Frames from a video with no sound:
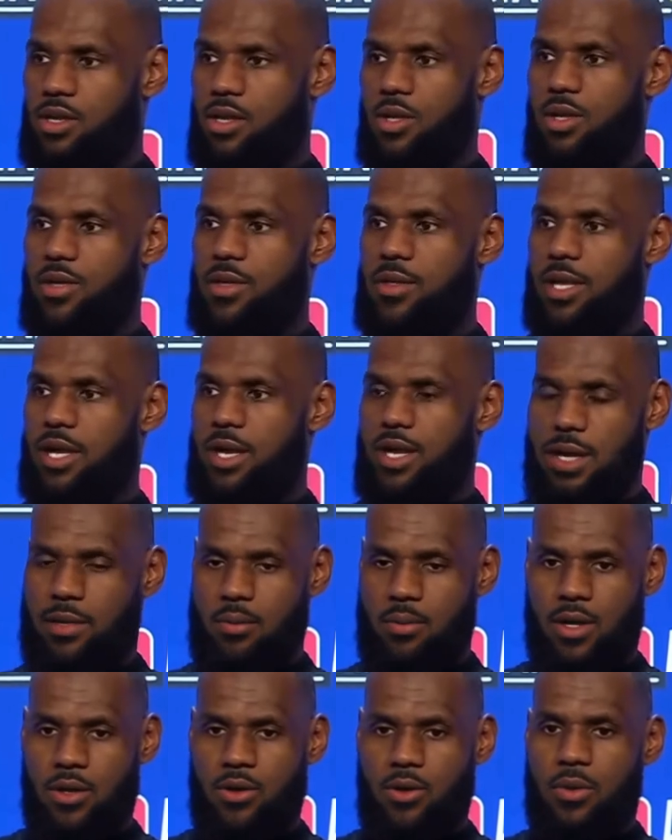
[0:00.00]
Then I had
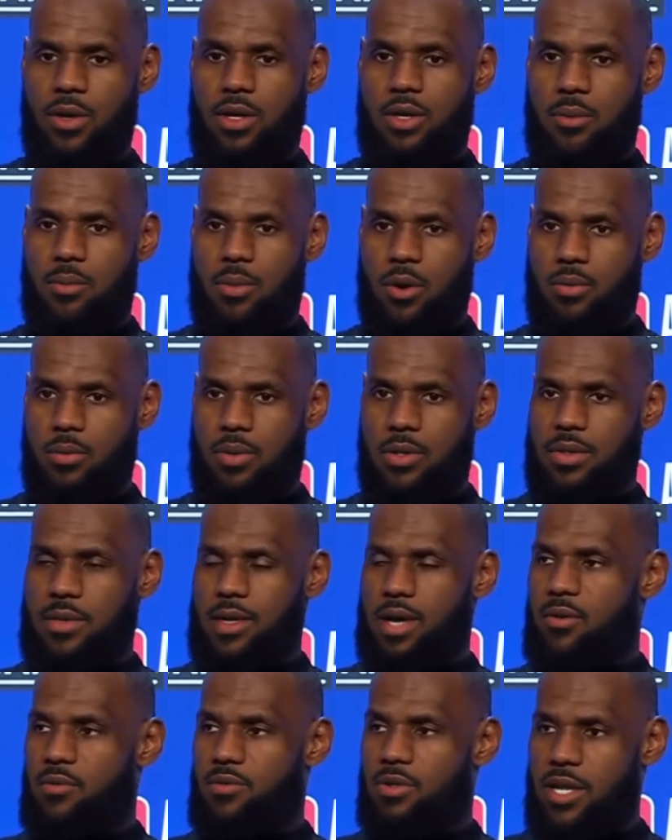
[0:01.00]
my eureka moment.
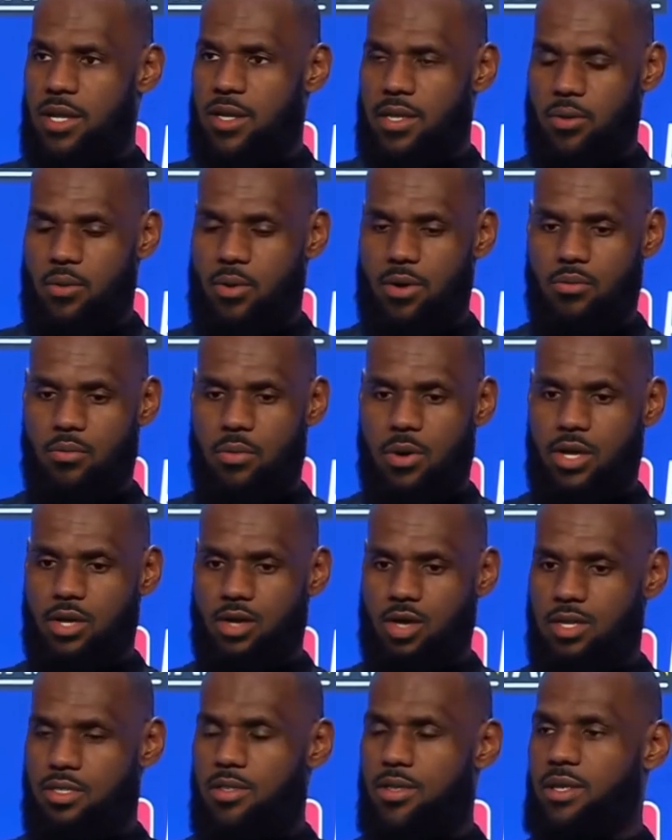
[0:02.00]
I was like, now what if we could
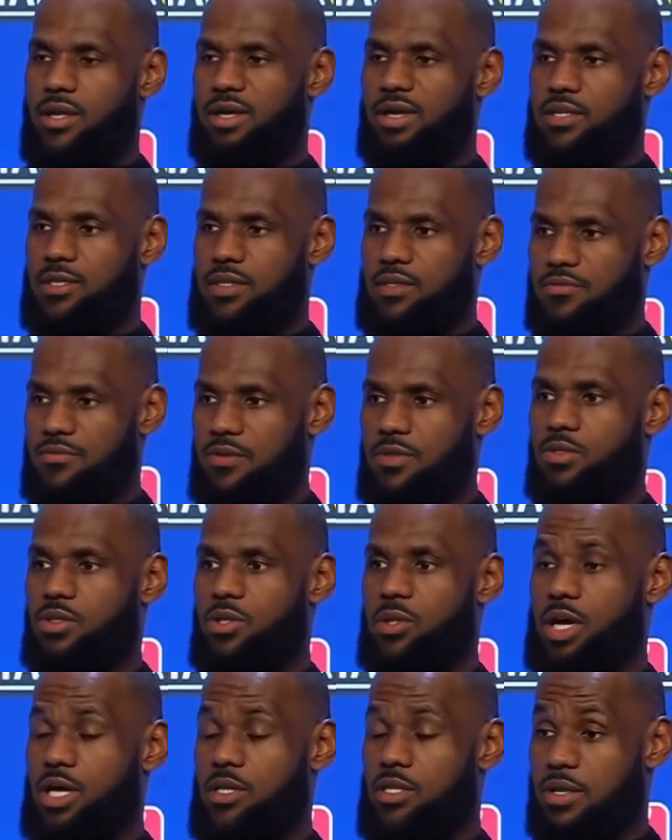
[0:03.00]
isolate the
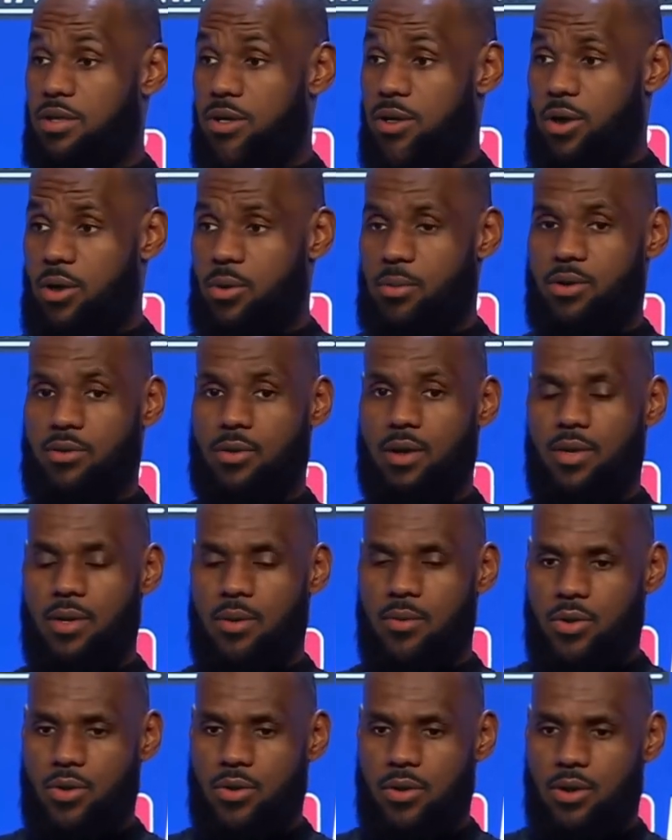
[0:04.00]
fissile isotope
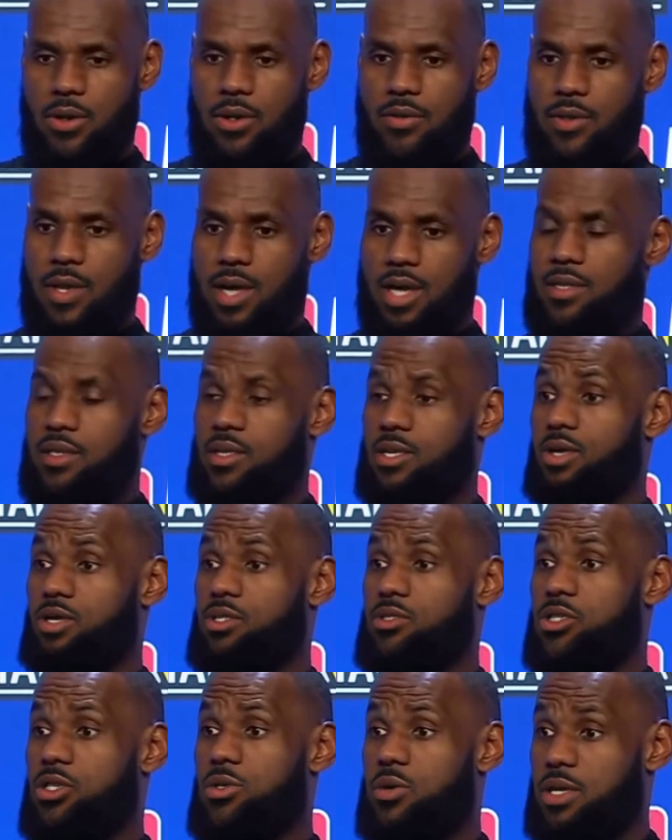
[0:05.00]
uranium-235 and
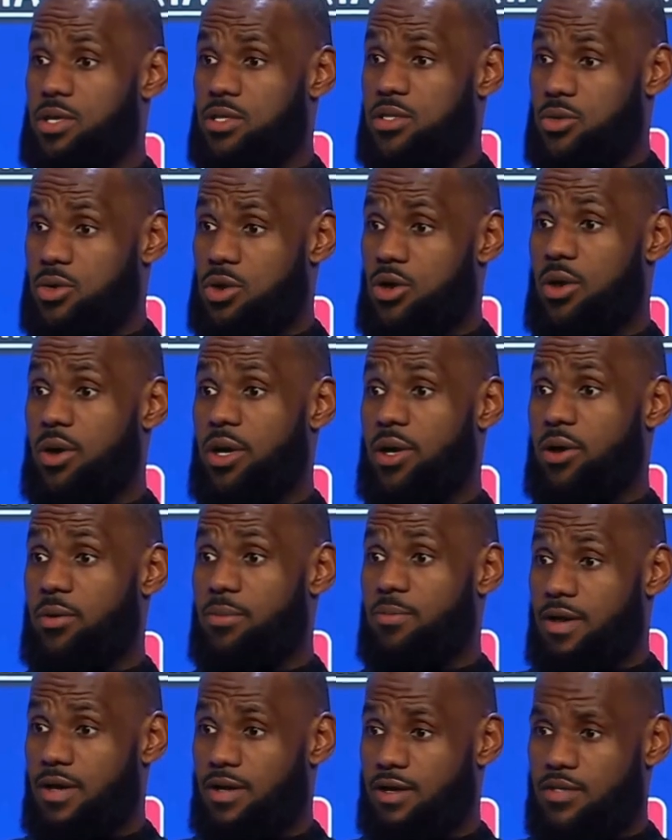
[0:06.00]
concentrate it to a critical
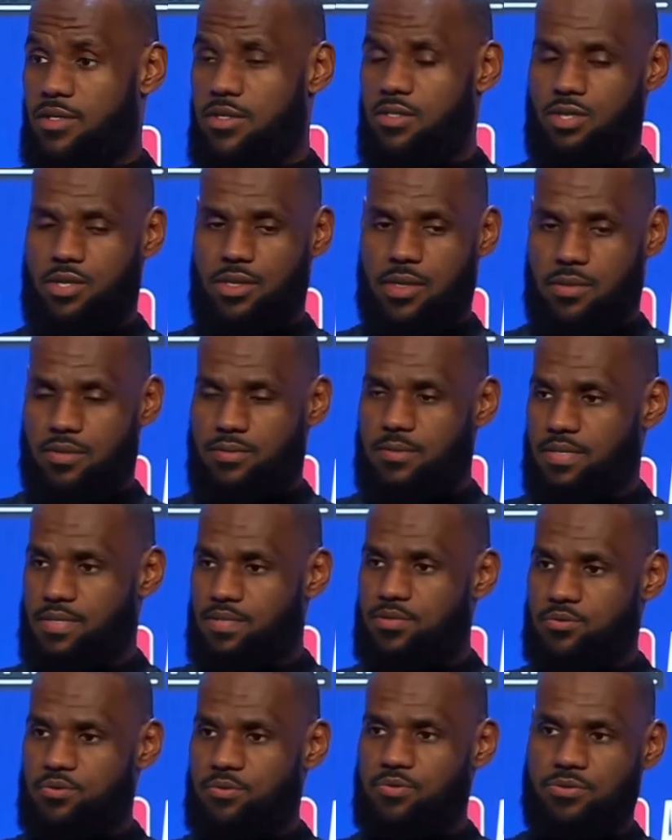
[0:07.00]
mass, then
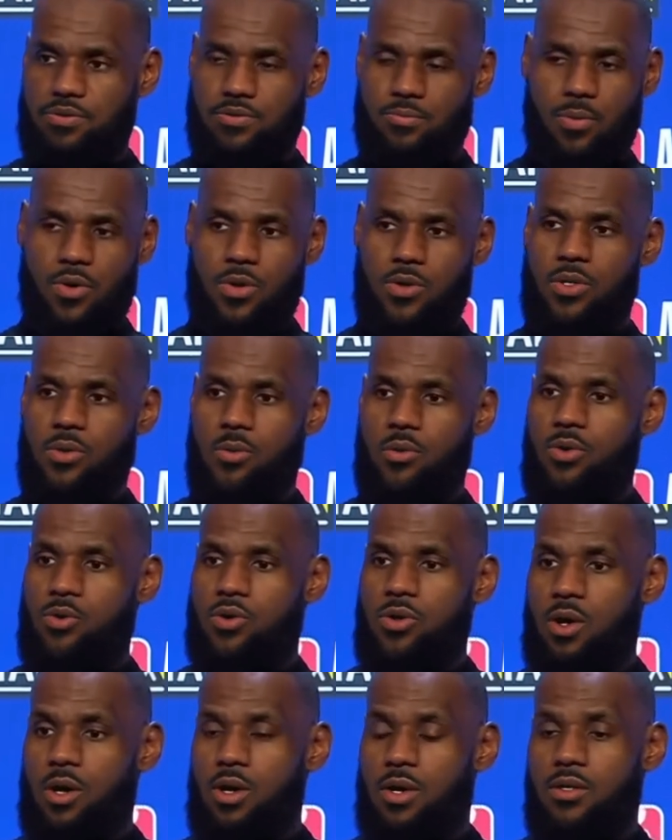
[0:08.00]
introduce a burst of
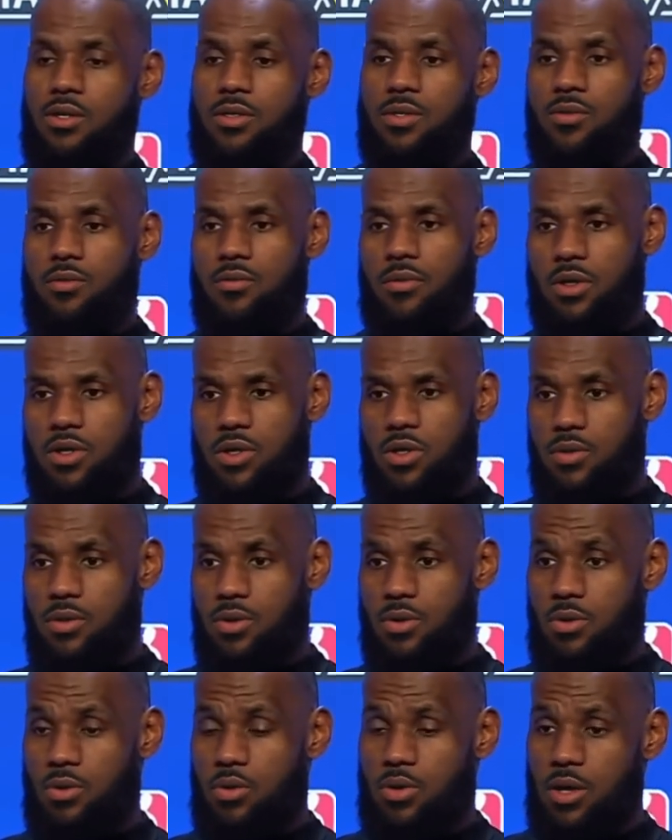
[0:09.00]
neutrons sufficient
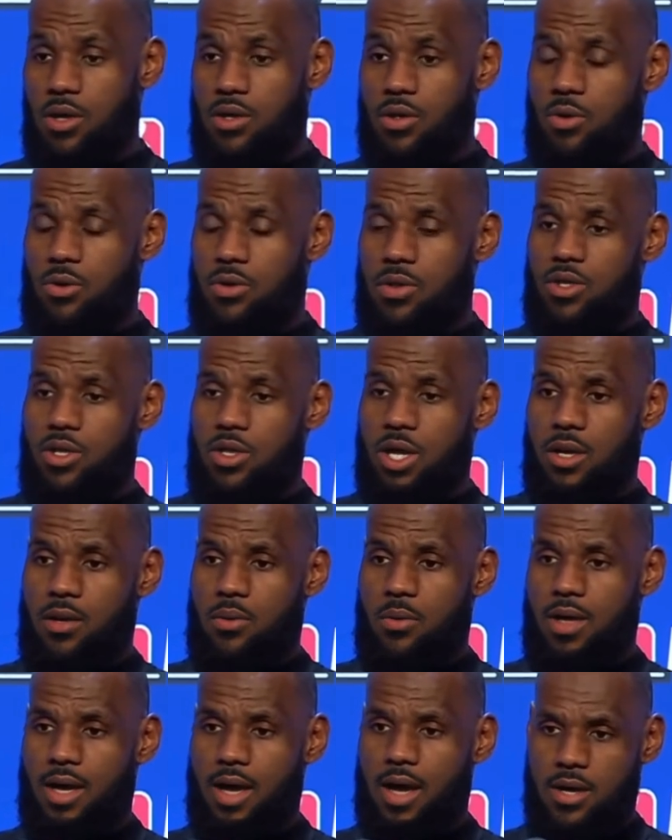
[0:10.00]
to induce a chain
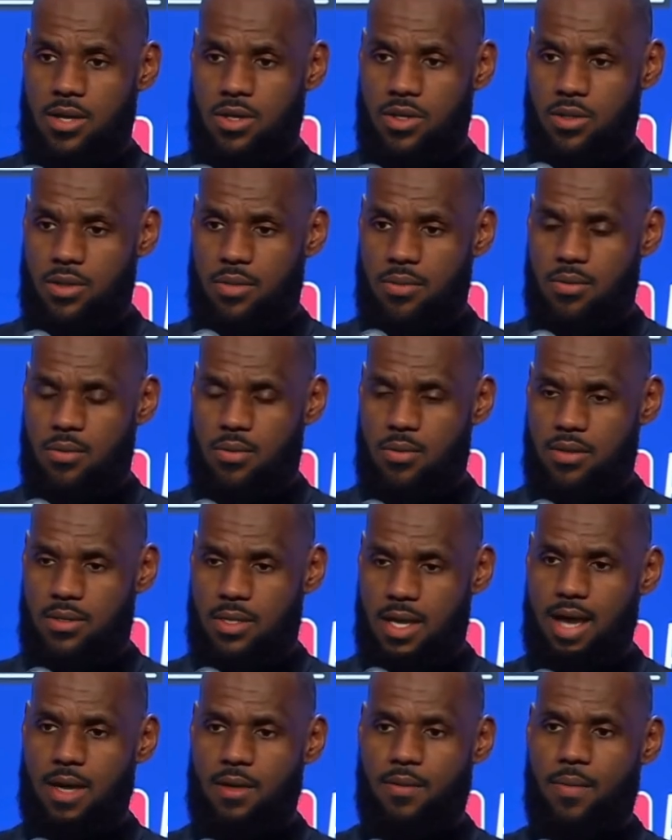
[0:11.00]
reaction?
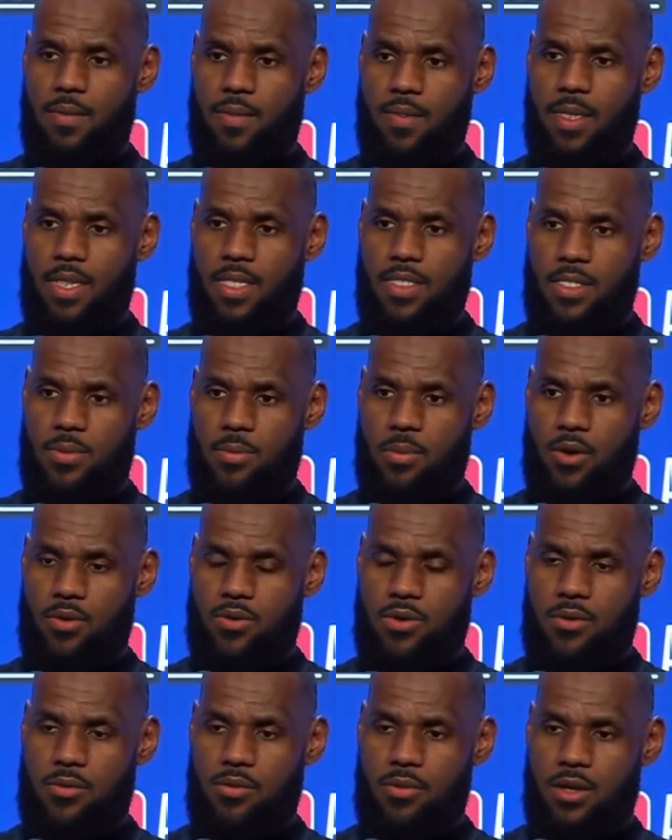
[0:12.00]
That
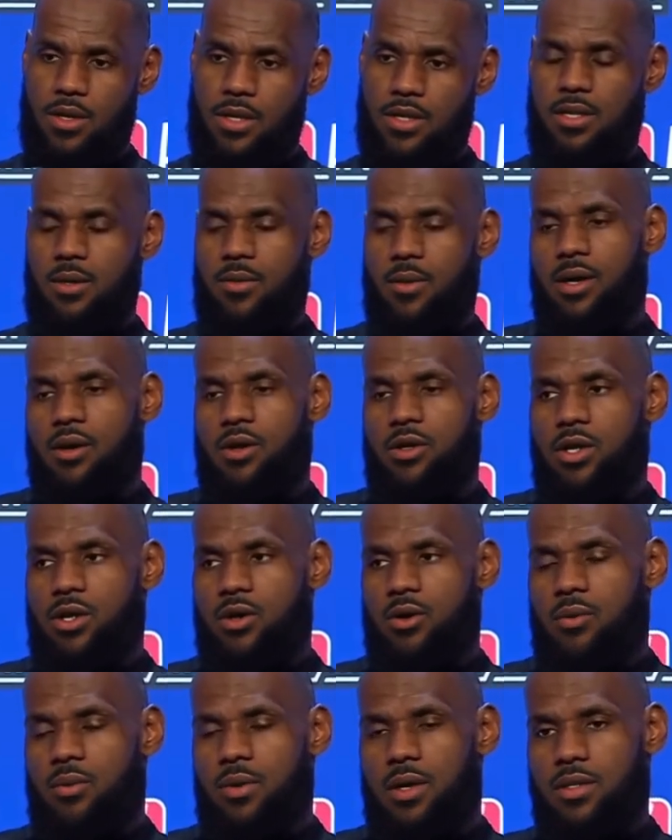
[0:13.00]
explosive release of energy
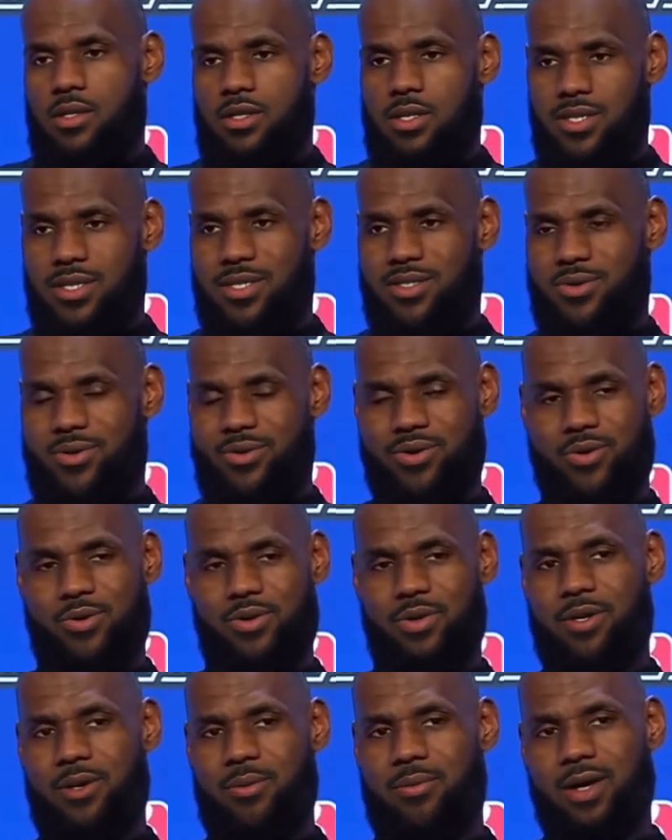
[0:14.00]
could be the key to a
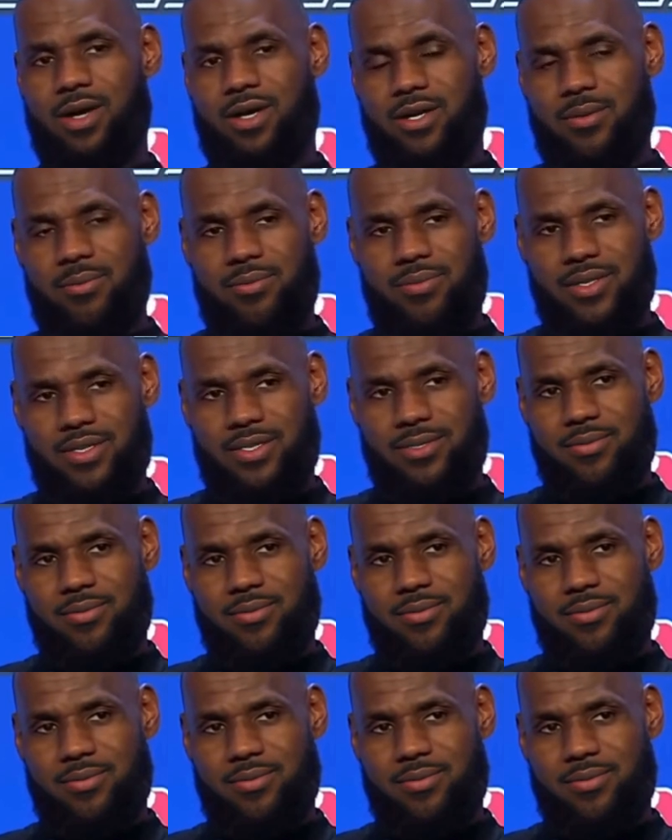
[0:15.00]
nuclear bomb.